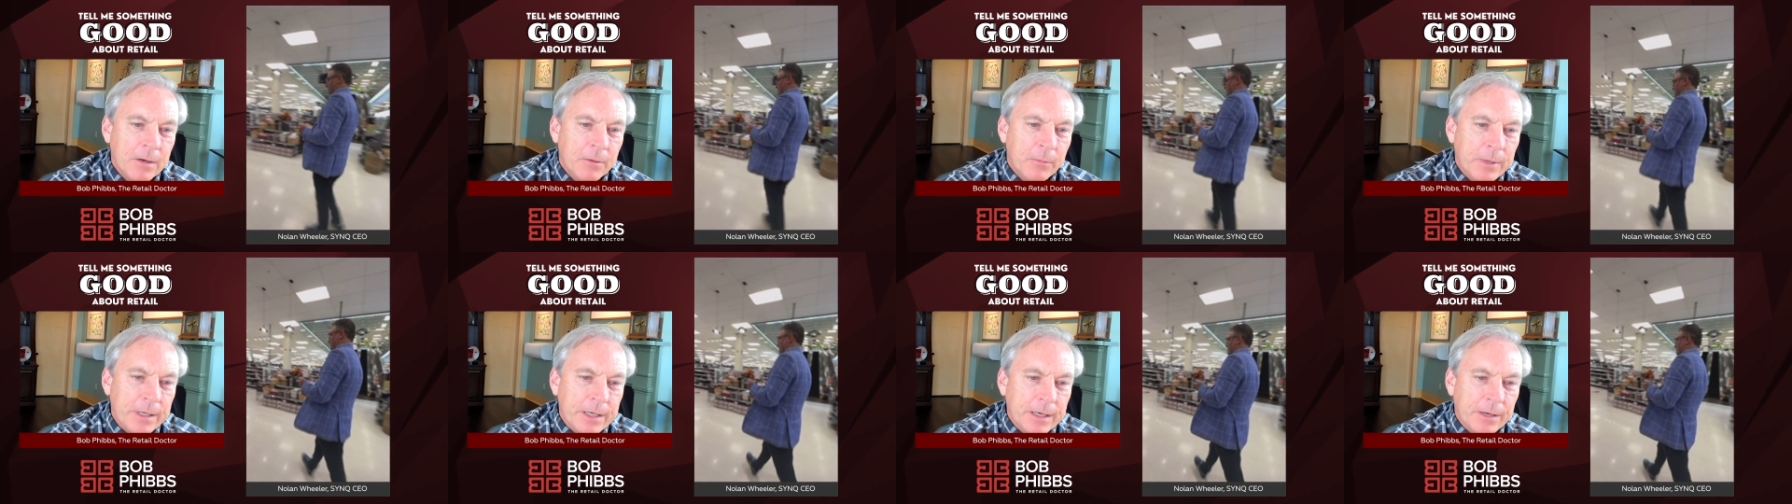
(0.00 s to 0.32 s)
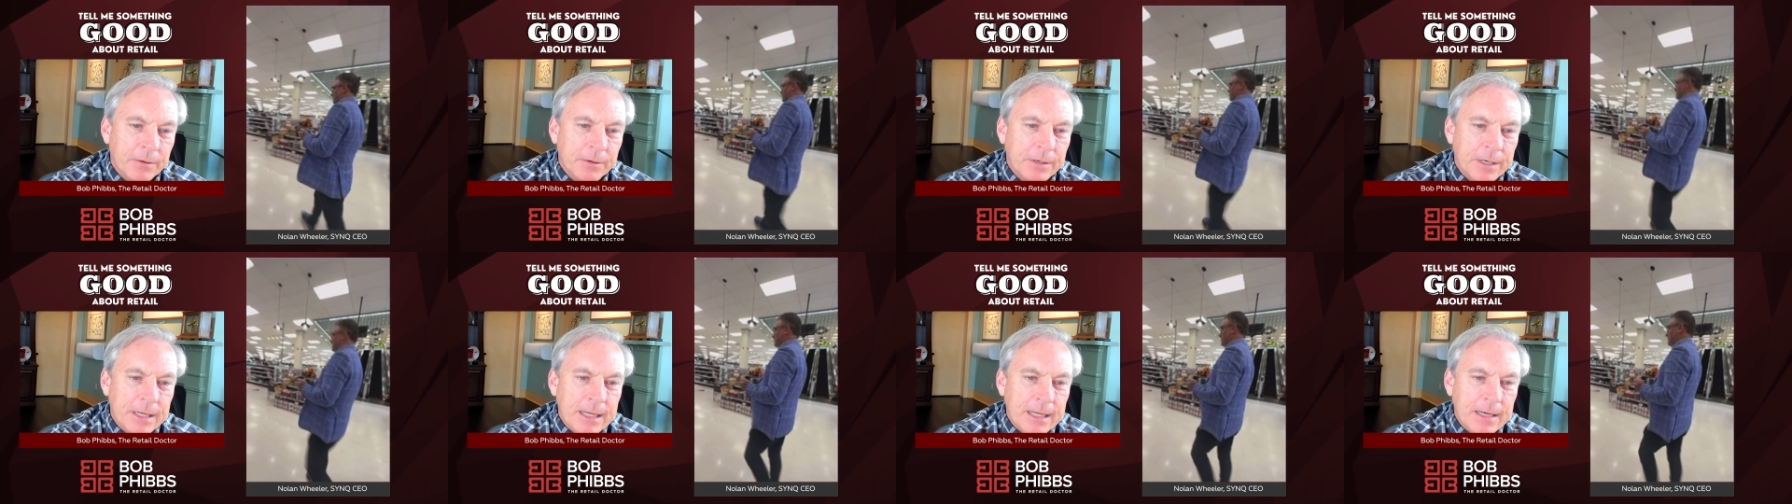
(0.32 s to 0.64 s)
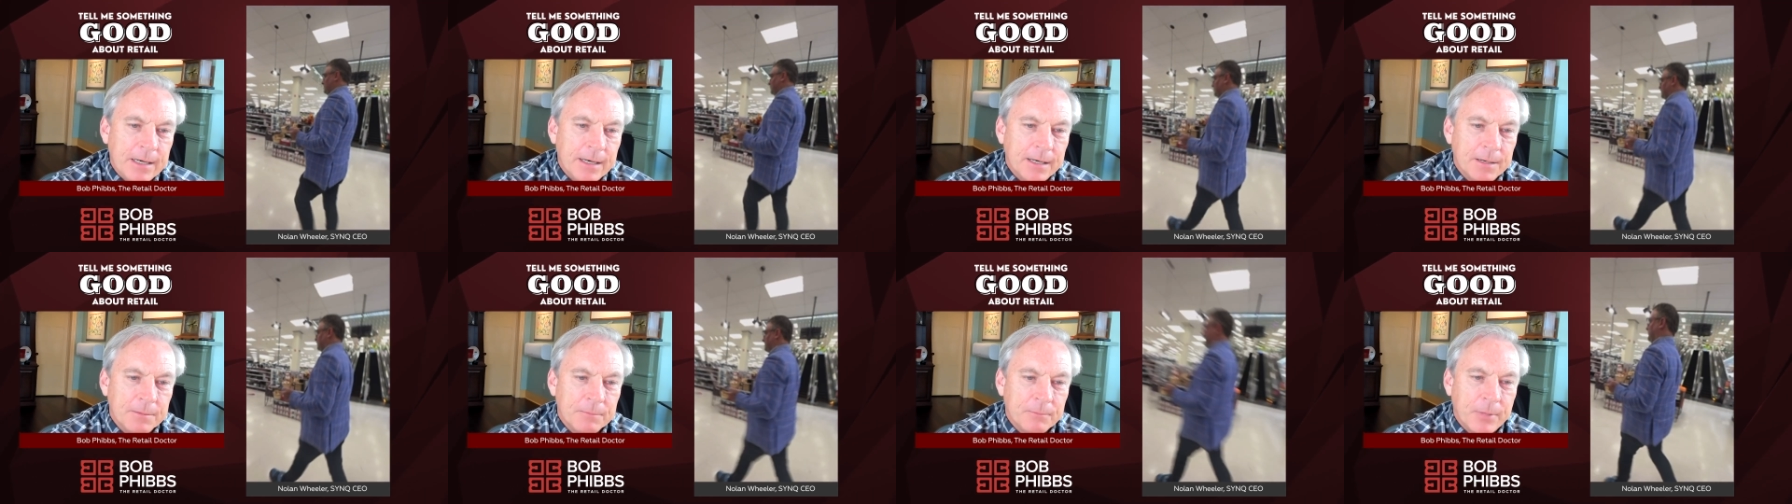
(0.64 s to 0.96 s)
we don't
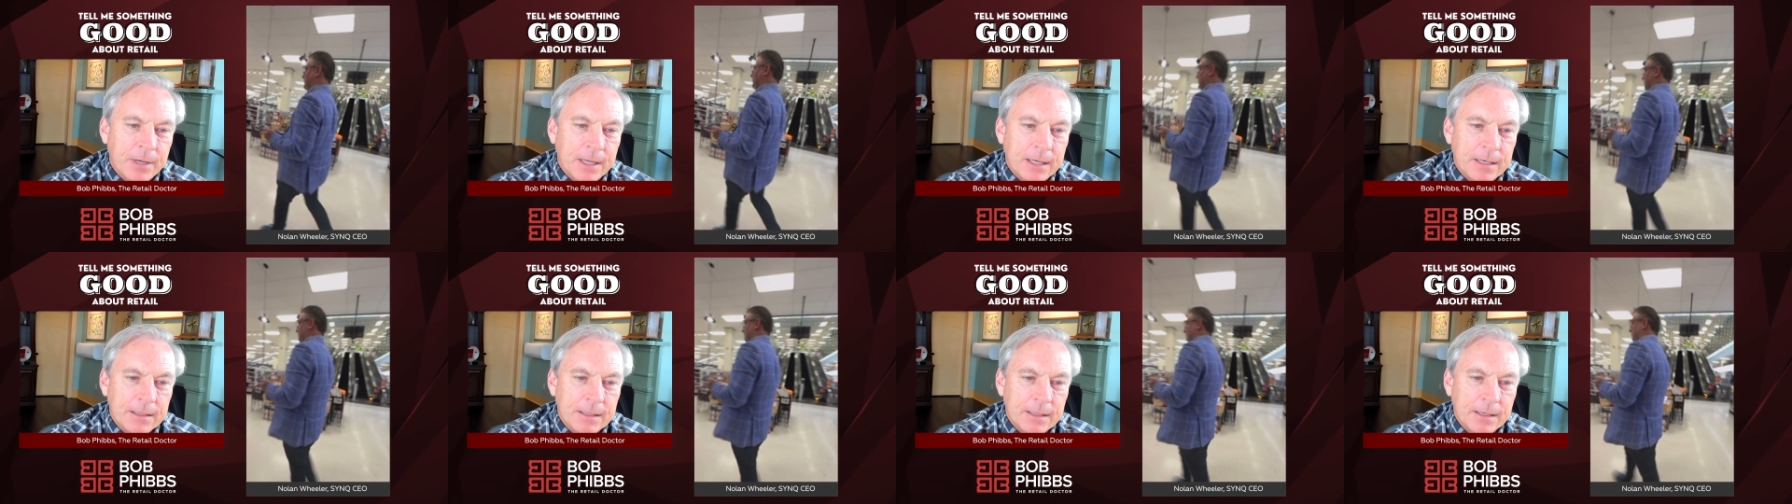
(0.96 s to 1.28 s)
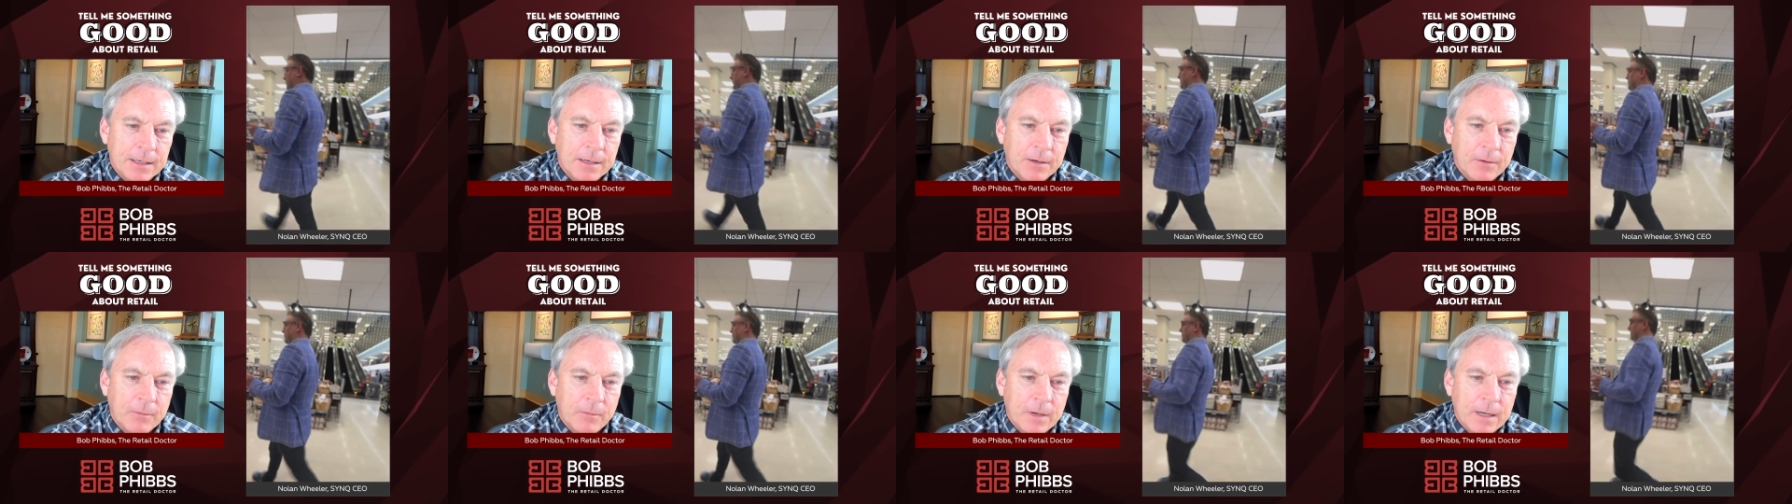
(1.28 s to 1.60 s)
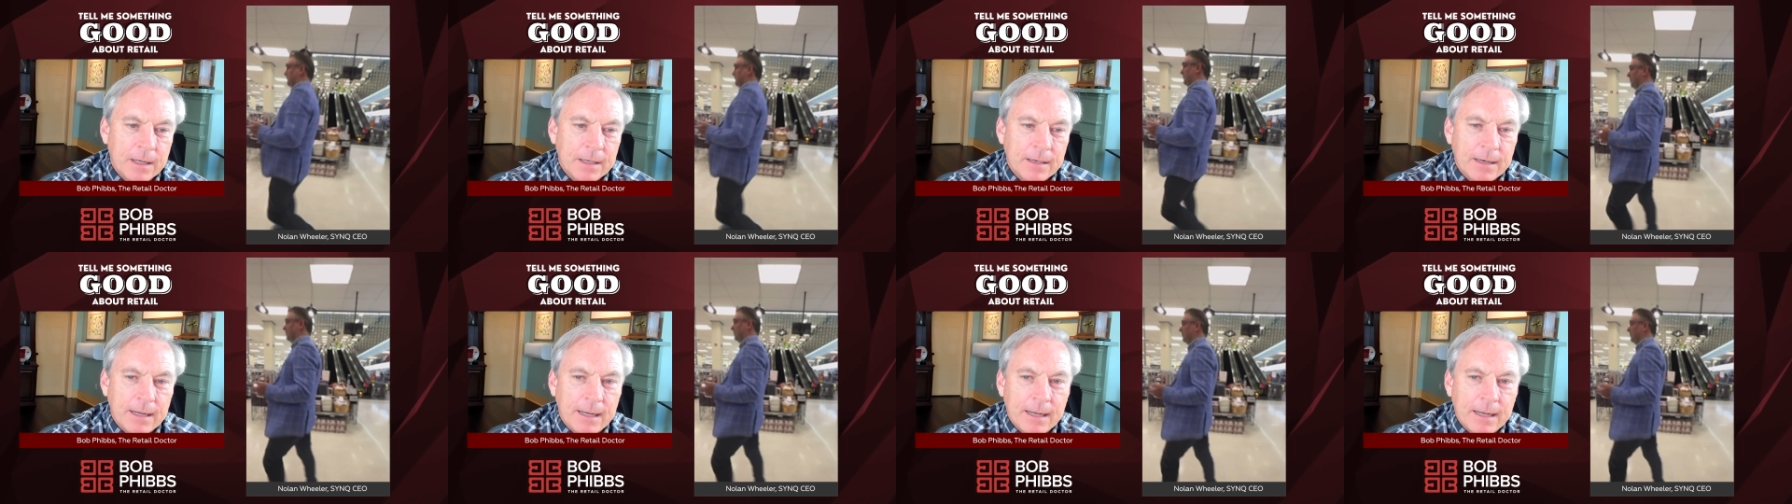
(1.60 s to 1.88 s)
need it but you know what